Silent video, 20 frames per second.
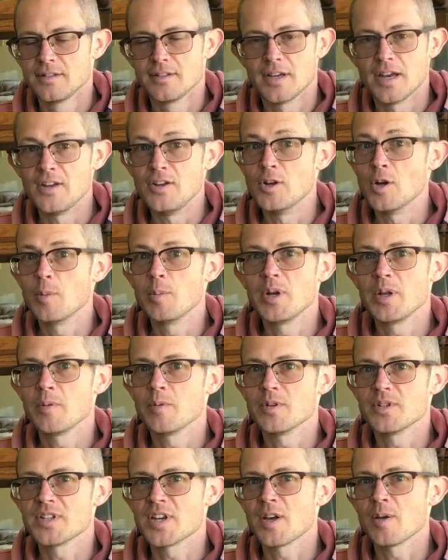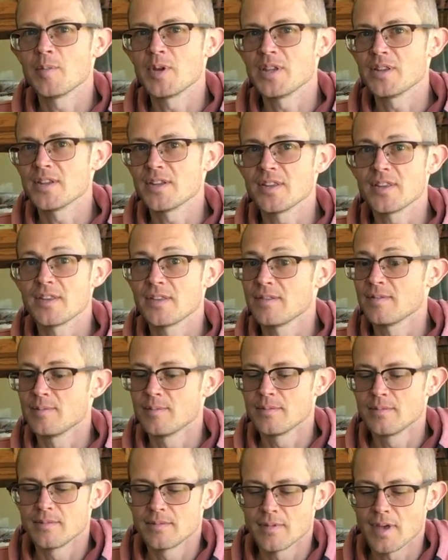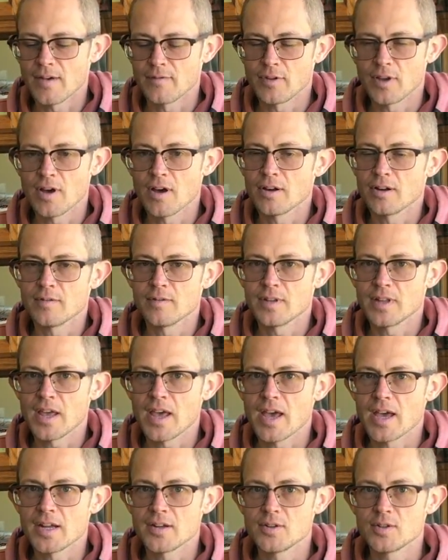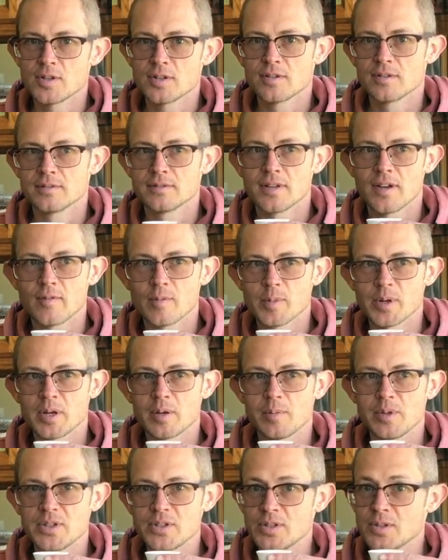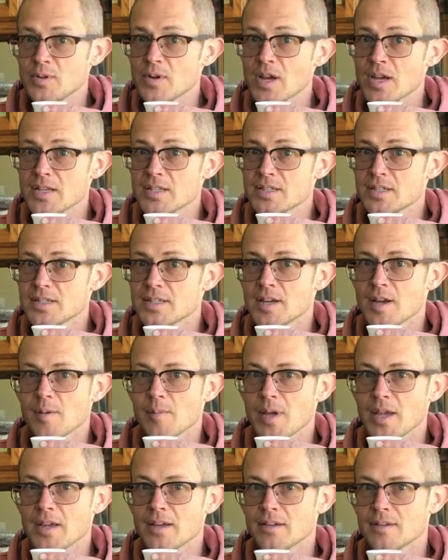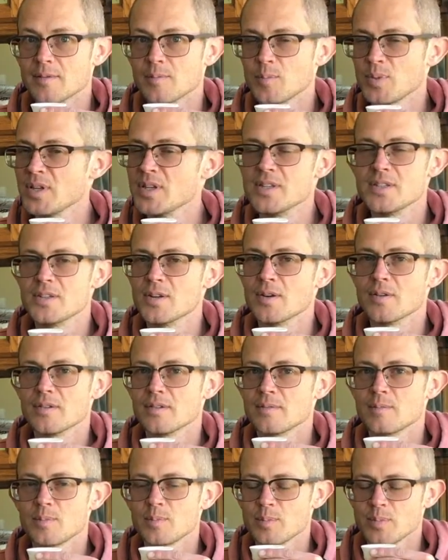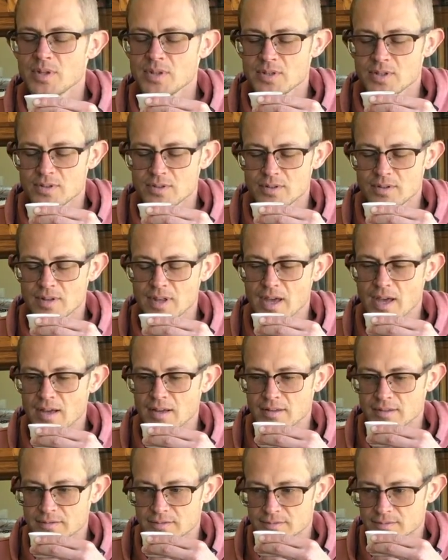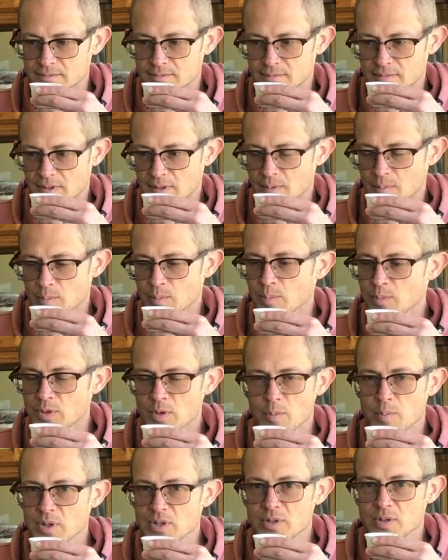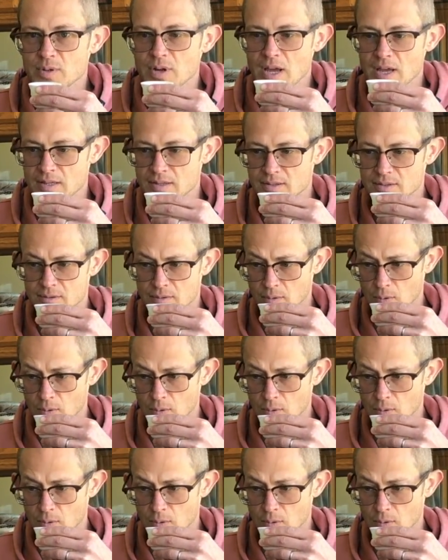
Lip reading: and nobody will tell me that I've gone over the edge. Everybody will be too nice to tell me. Please don't do that. Don't be too nice.